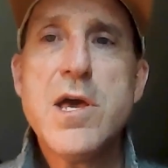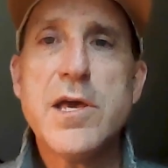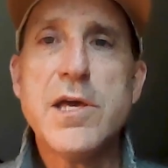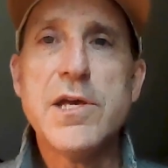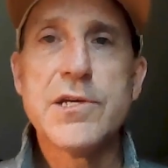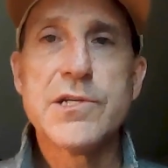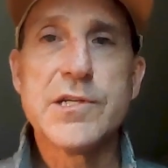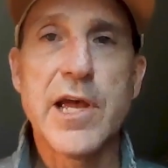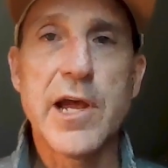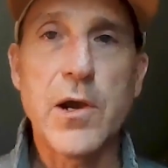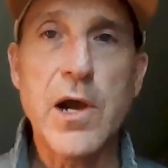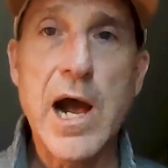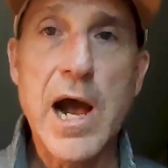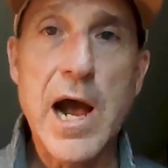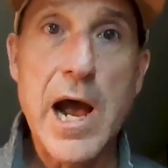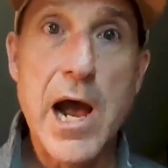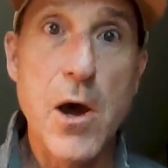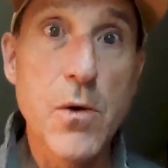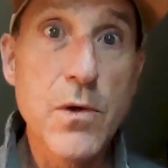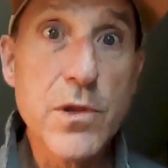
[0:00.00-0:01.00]
is like,
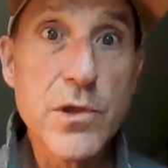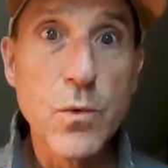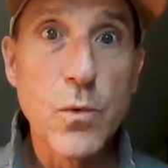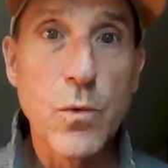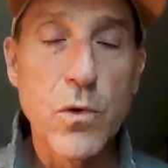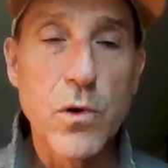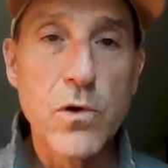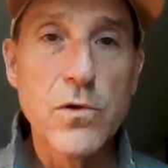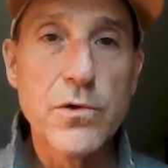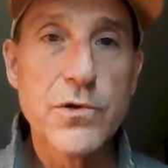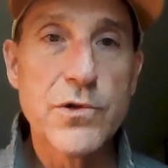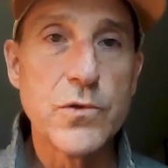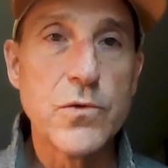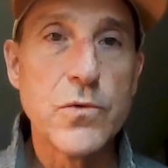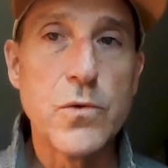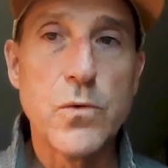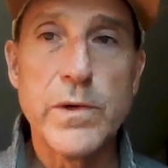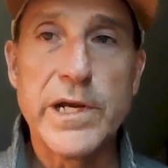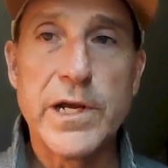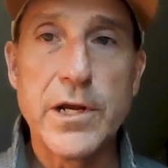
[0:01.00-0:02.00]
how in the world
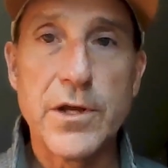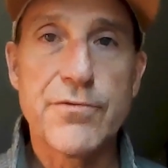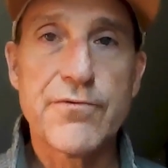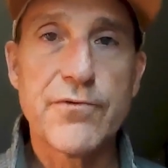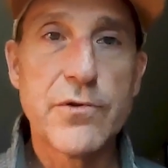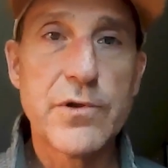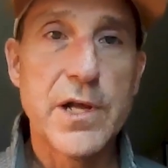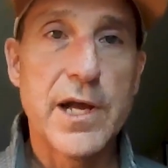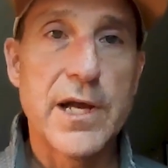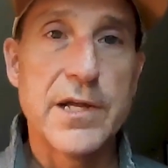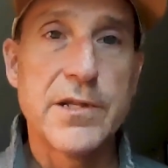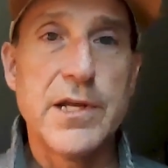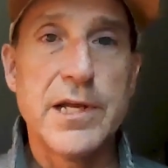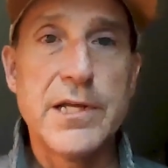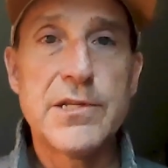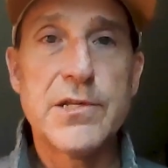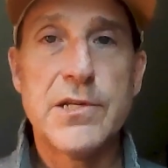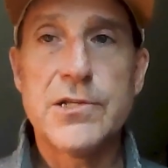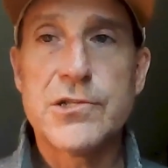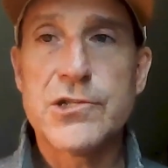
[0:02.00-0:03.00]
do we get through that?
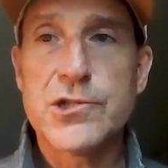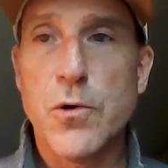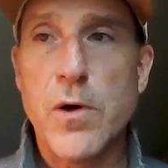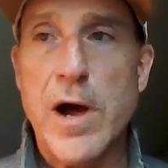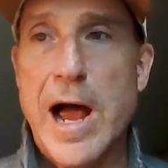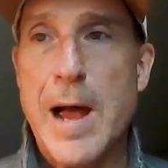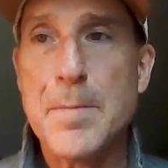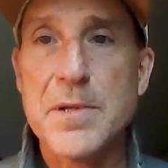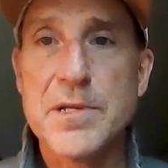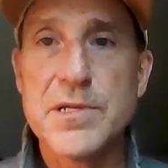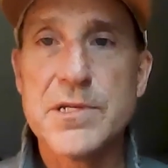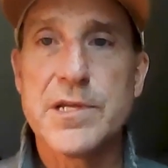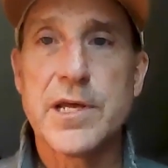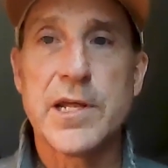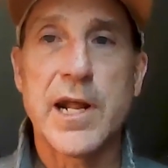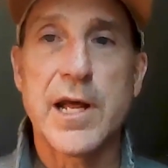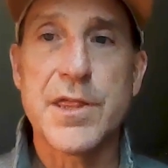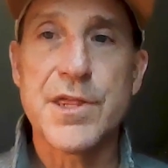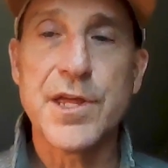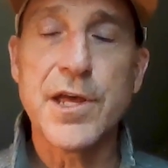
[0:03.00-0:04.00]
And it so happens
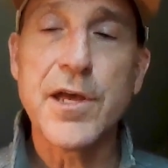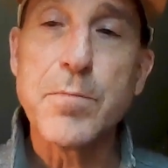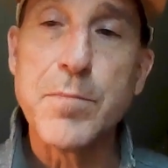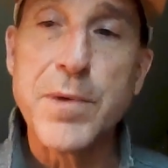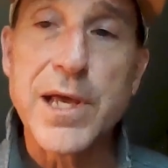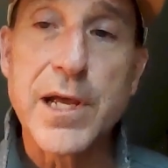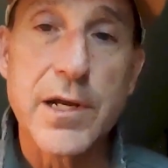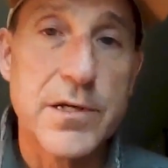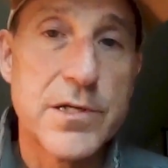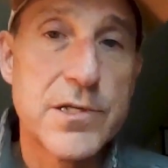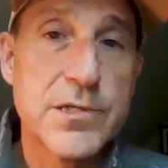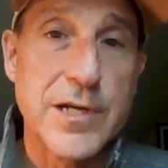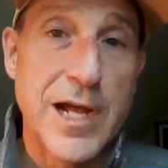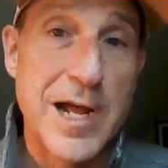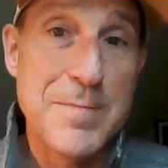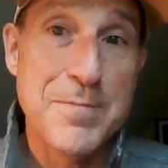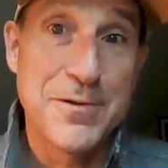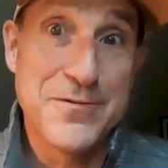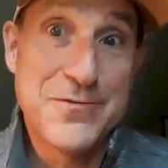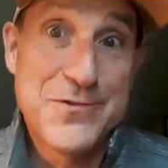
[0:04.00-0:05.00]
that I think being a
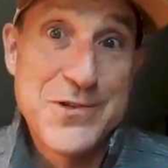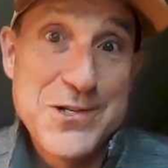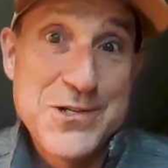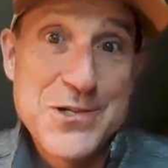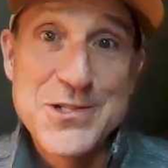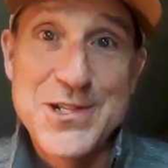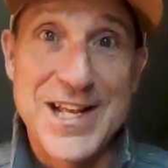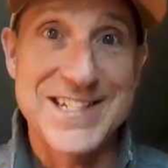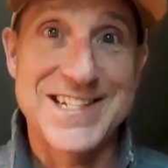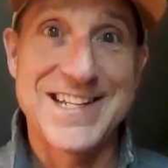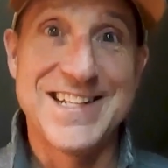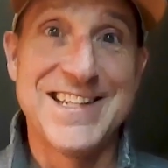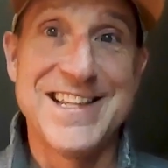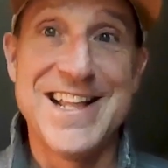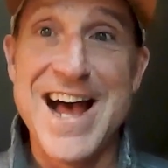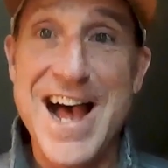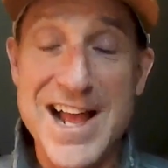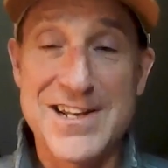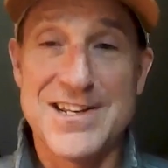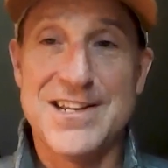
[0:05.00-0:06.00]
disciple of Jesus has a
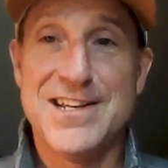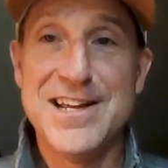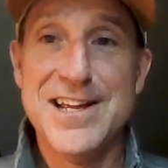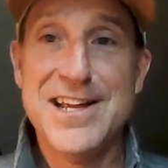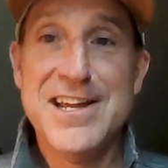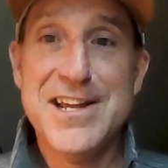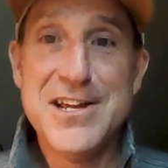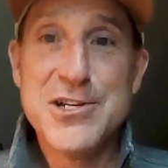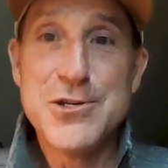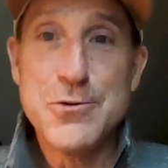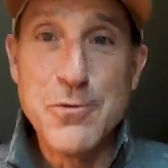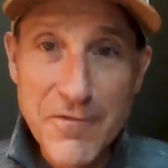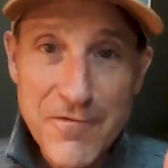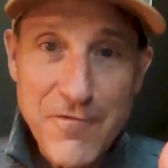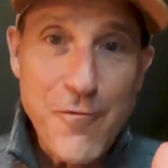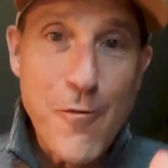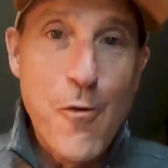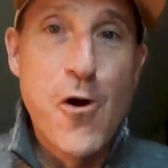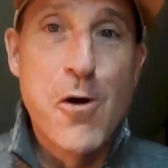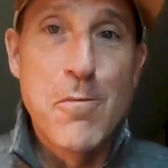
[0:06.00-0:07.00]
lot to
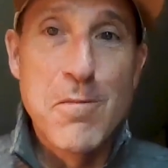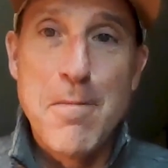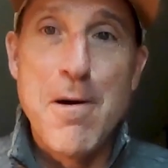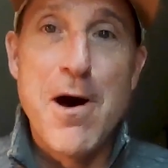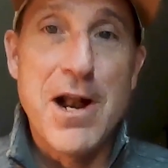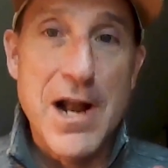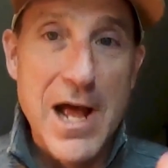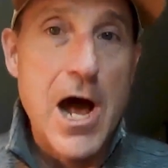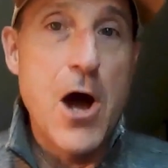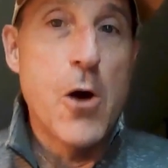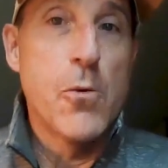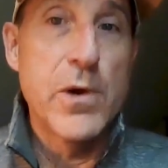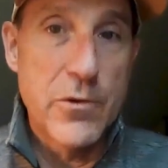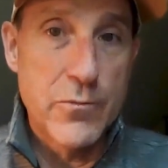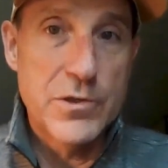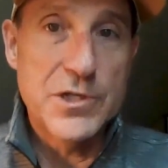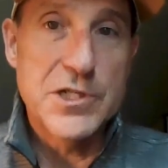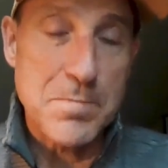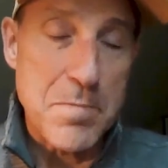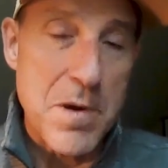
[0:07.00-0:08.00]
inform about how we
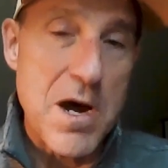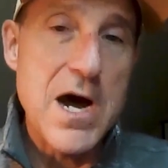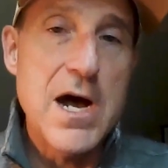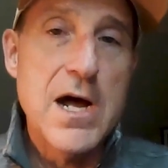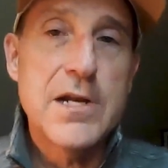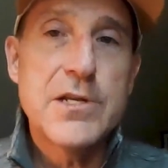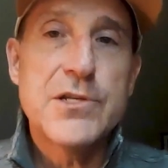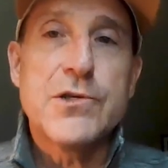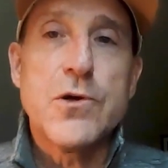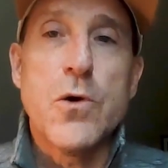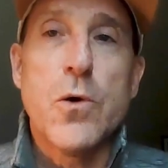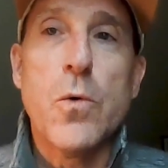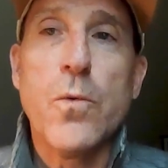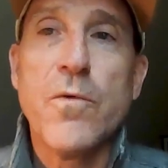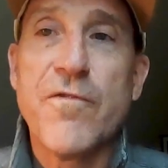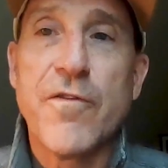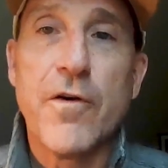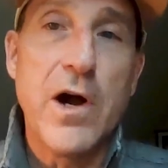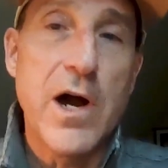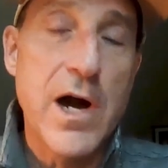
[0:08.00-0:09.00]
respond. So
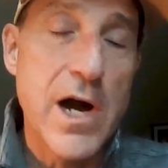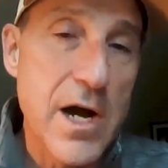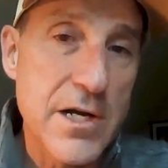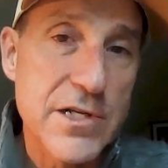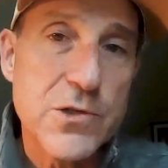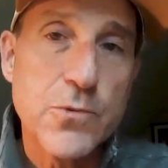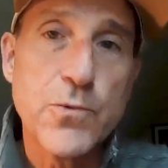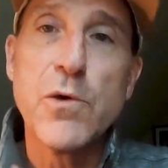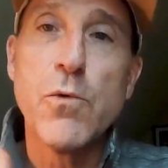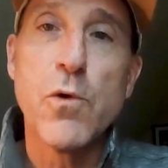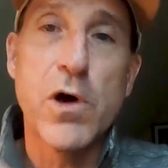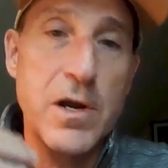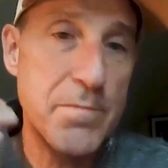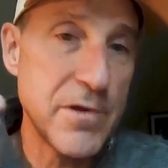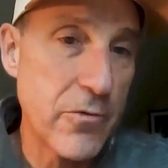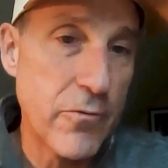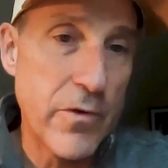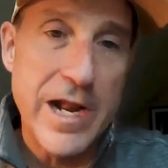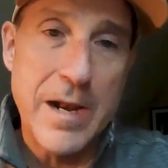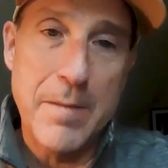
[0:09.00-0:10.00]
for us, we want to
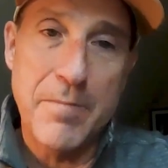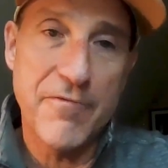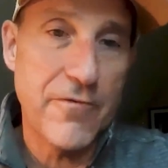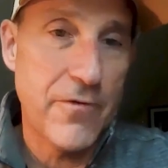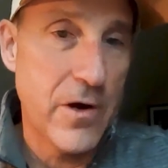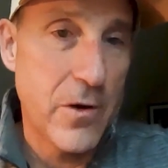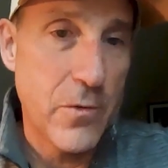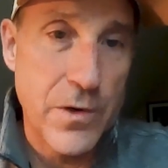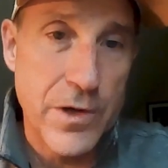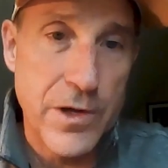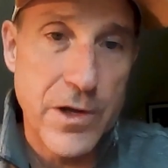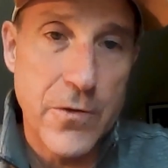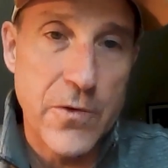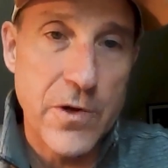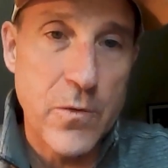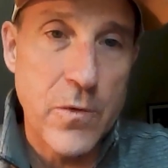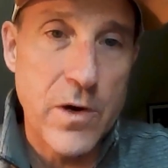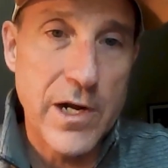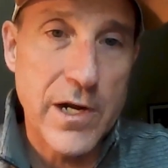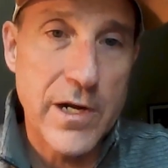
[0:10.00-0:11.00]
be right up front with it.
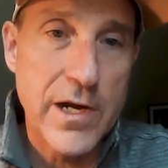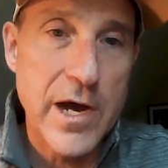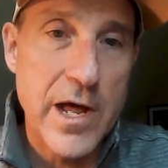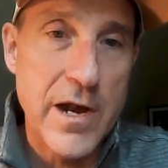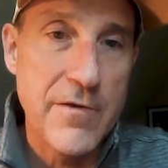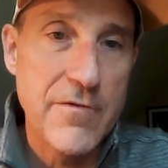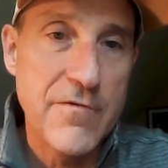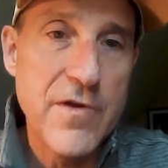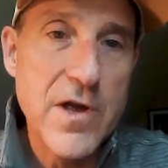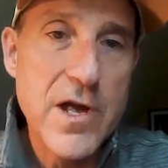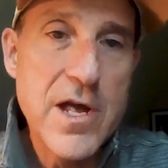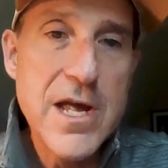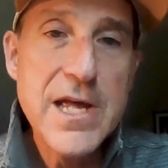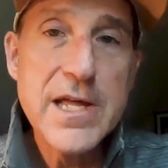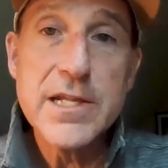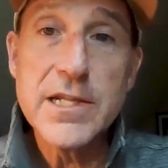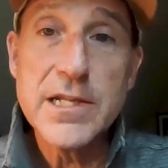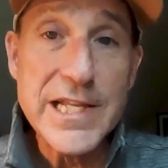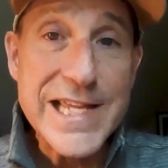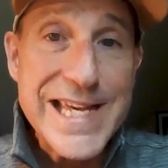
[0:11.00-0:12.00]
We want to kind of
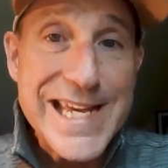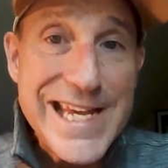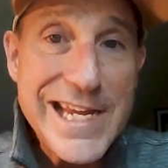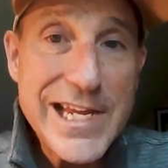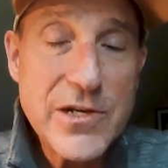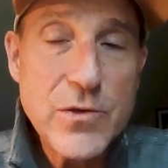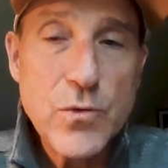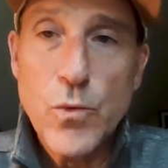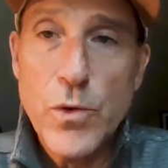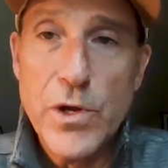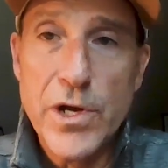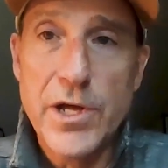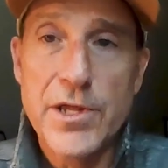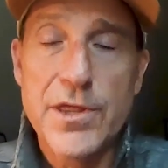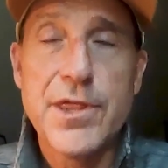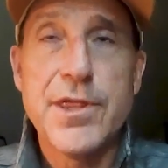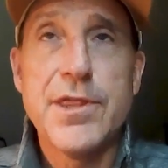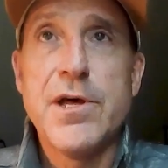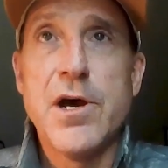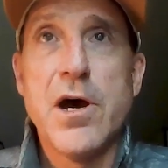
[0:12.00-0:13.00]
lead
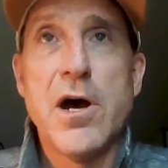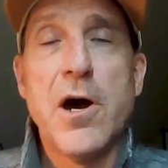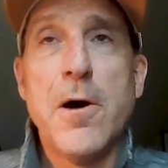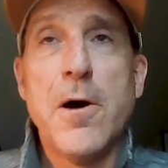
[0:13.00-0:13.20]
with,